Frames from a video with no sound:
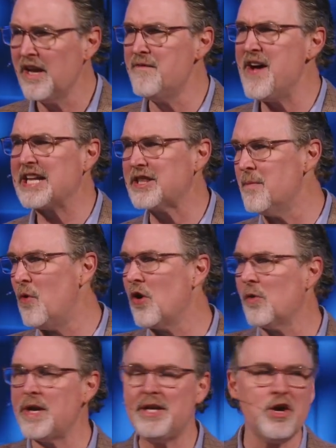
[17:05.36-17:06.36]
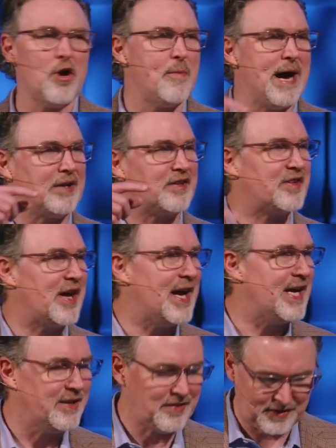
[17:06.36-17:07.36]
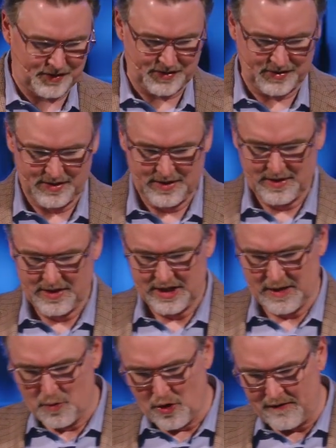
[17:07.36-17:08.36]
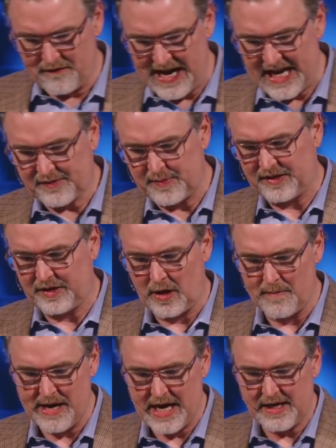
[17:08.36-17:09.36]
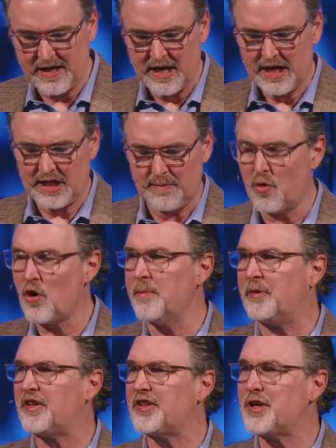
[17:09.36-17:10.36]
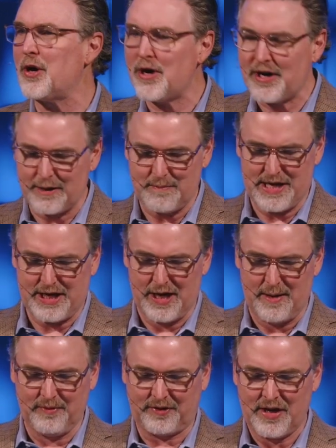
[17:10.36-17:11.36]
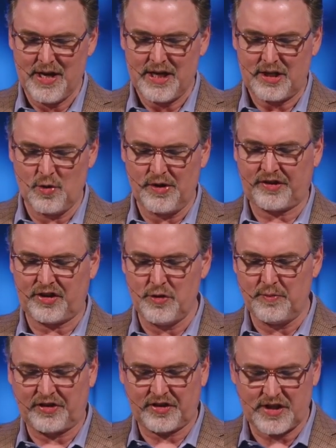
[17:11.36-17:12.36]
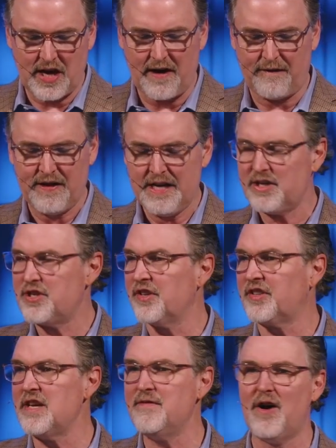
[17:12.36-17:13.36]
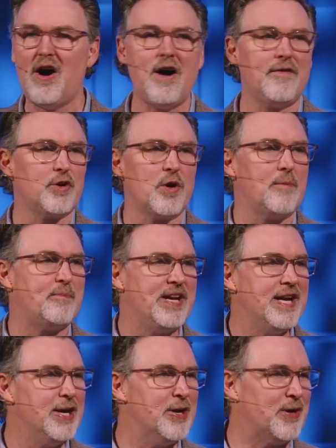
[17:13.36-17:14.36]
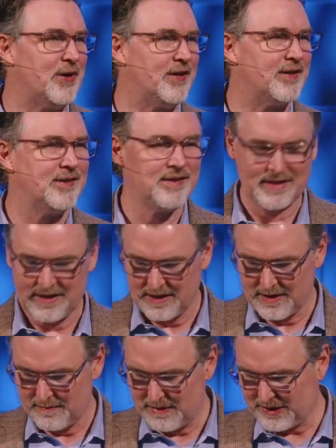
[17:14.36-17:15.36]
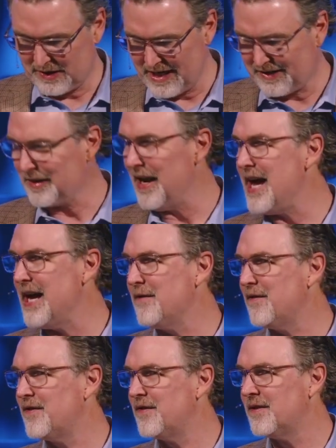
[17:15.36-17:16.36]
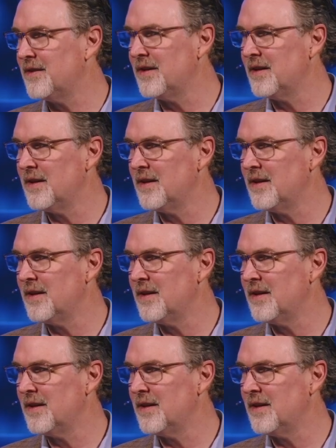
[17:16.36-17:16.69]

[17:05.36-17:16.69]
In fact, the more we know about science, the more advancements that are made, the more absurd it becomes to assume stuff just evolved or appeared, much less life.